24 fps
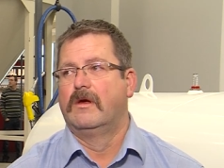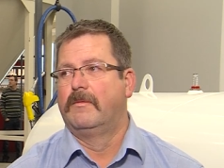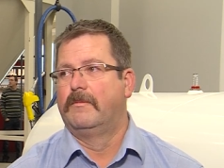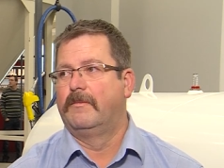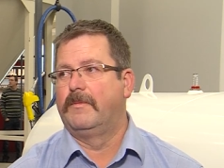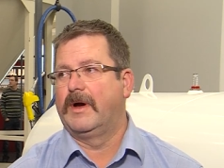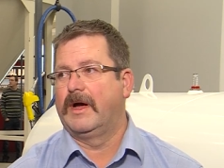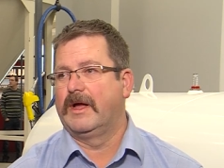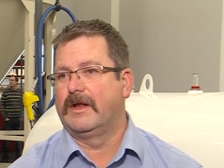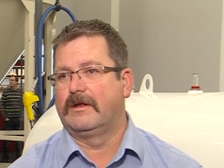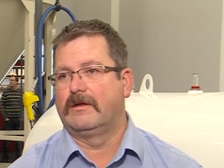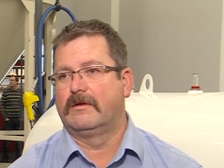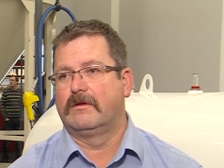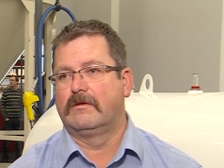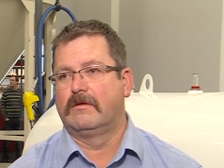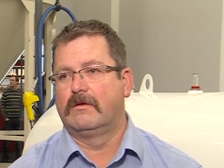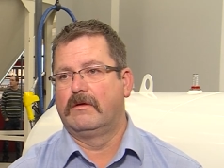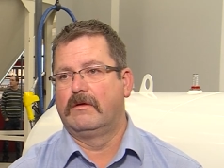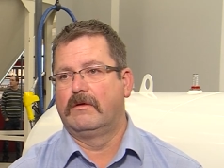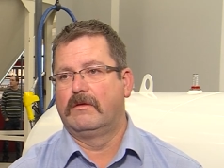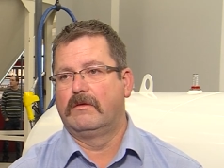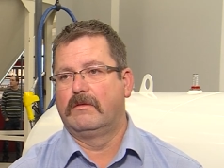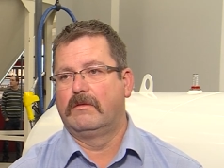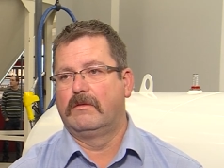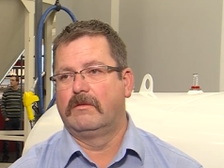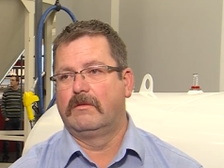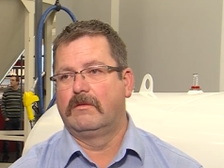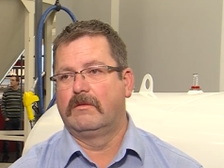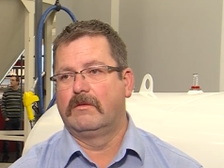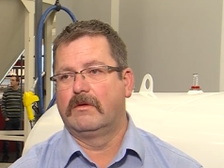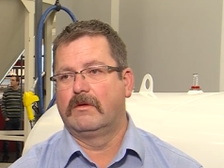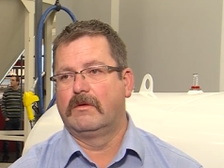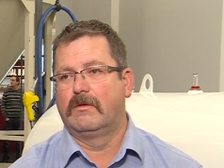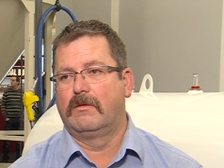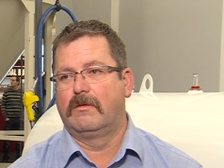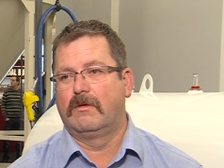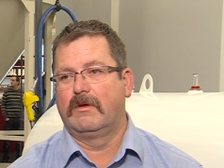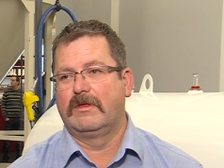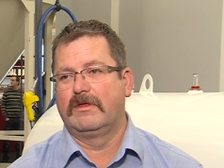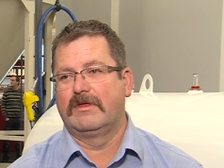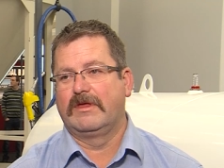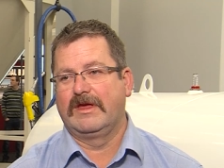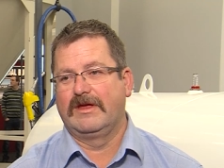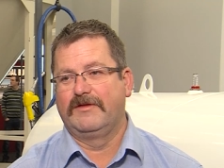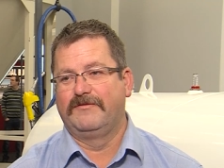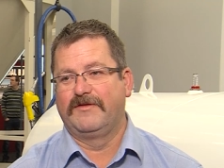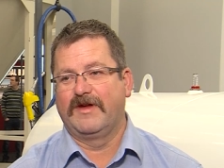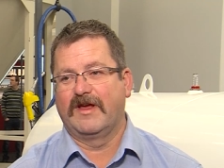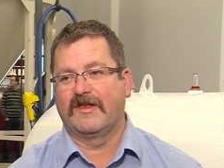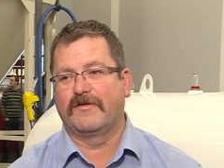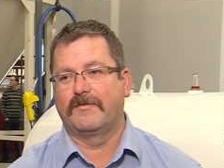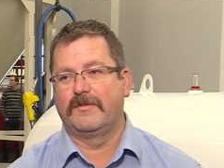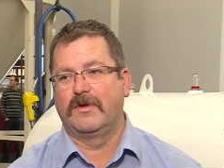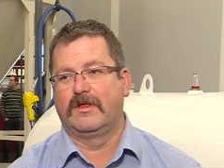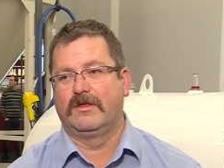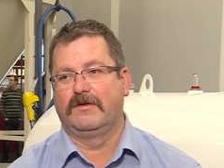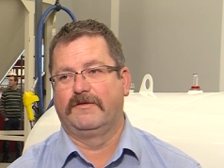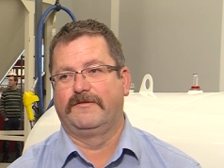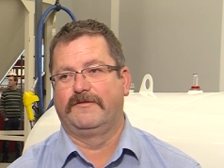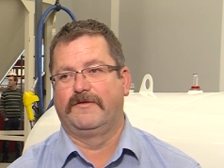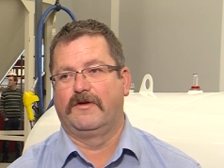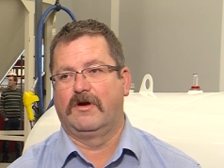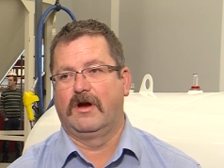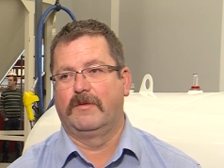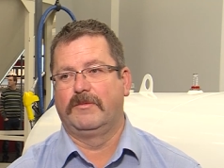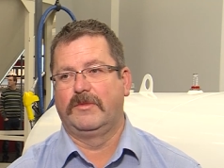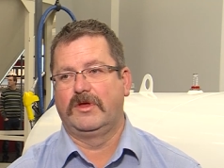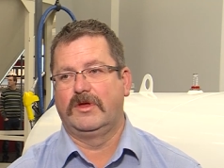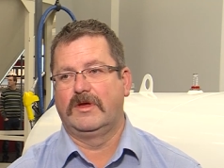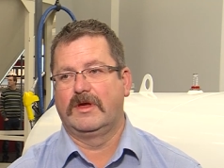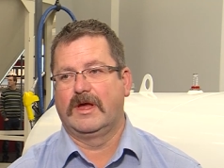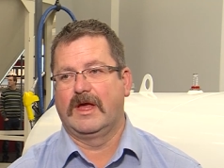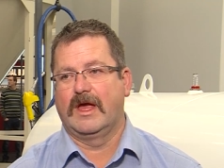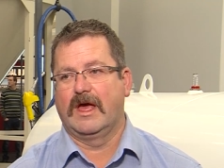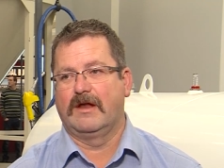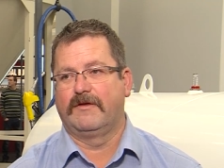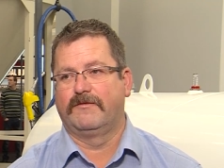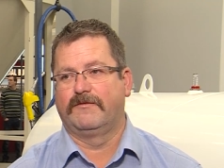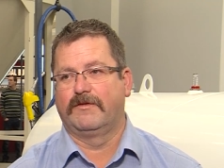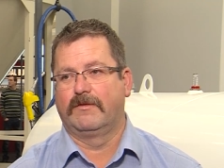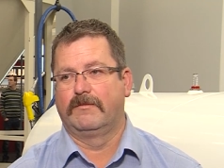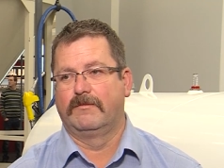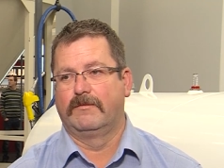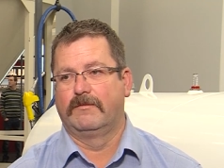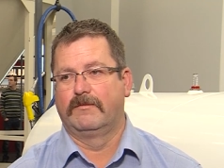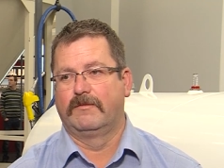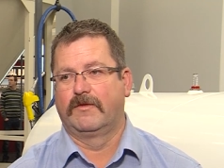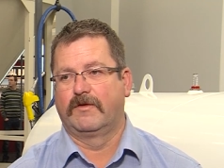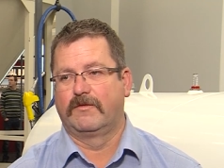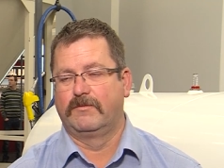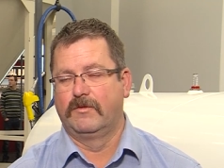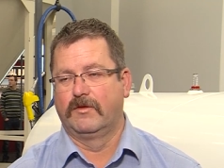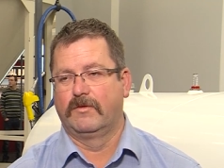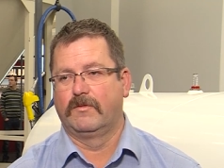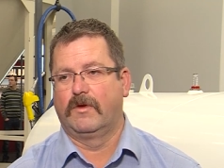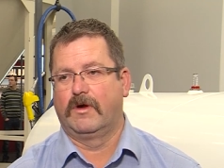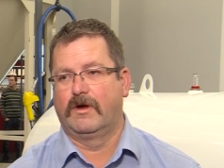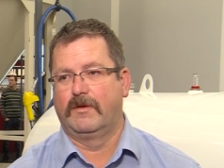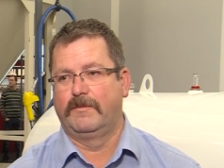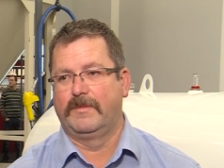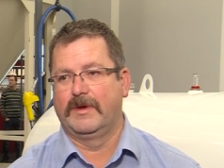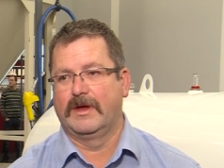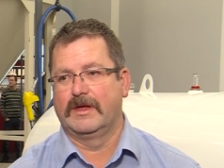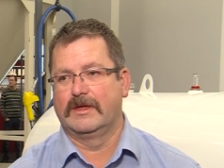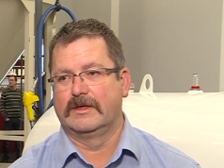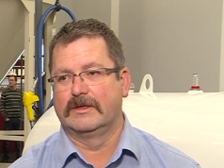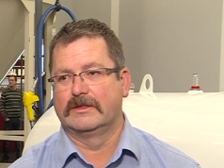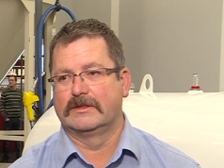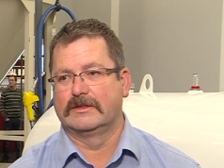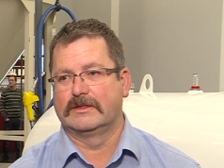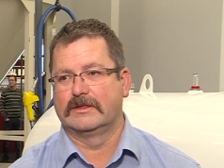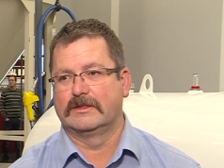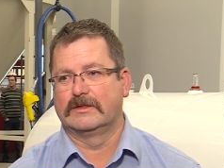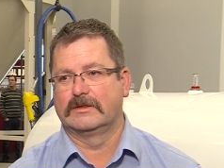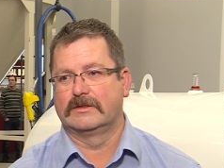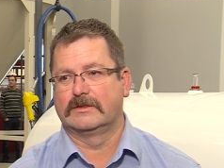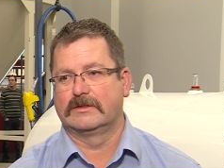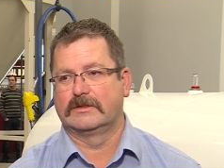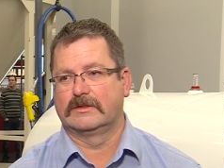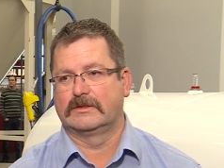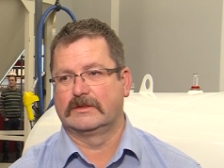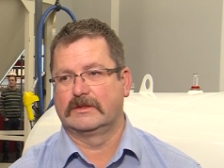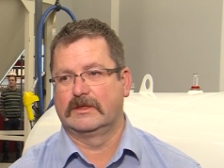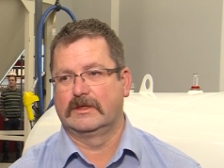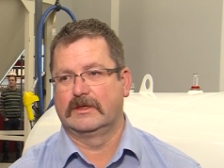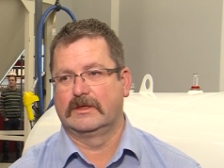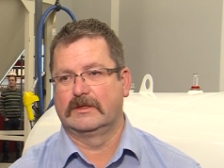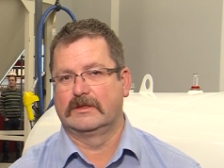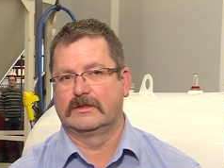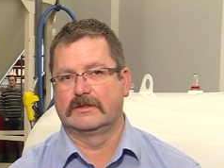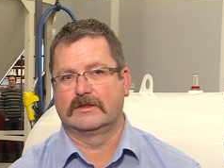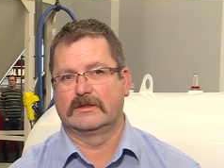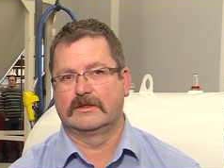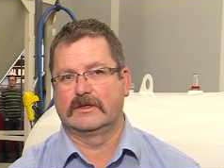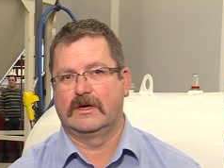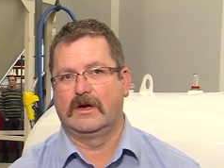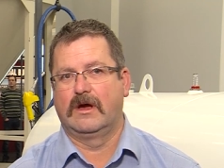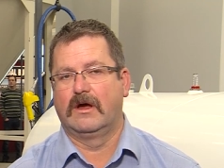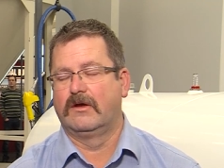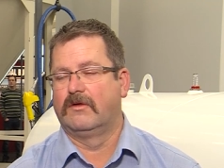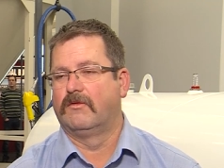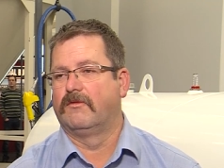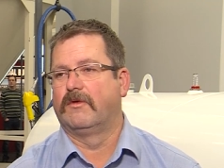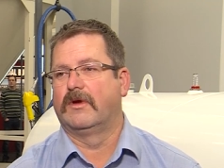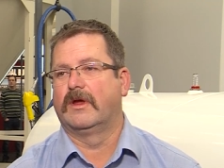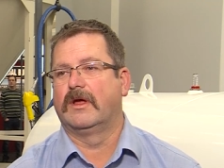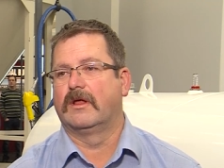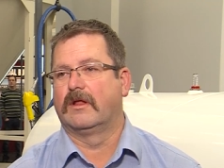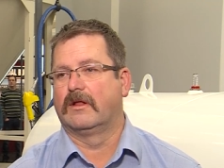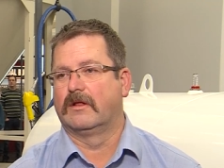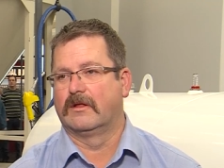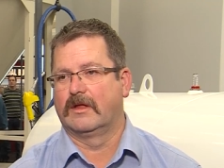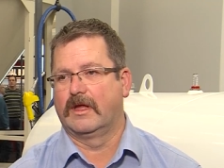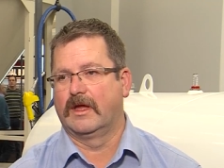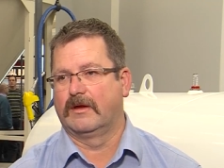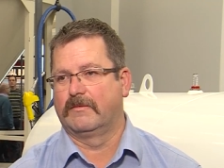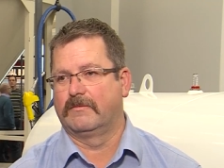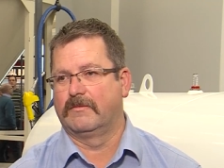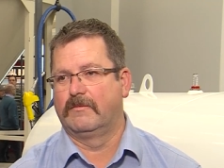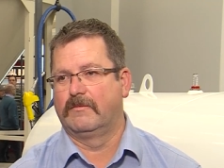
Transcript: But the investment on the farm that you get from smoothwall bins is, is unreal. Like